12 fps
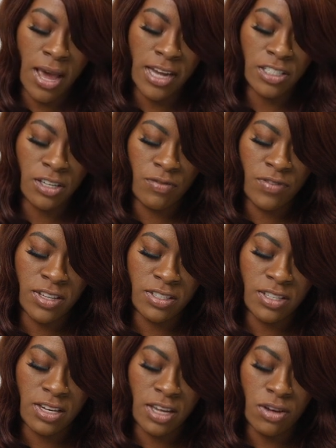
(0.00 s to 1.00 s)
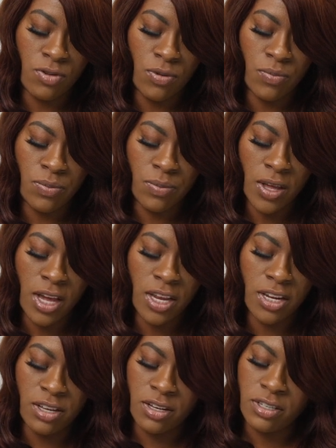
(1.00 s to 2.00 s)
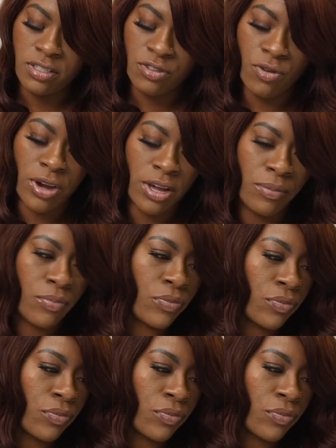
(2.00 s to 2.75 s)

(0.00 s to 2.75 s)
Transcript: actually fits the nail, and it does. Great.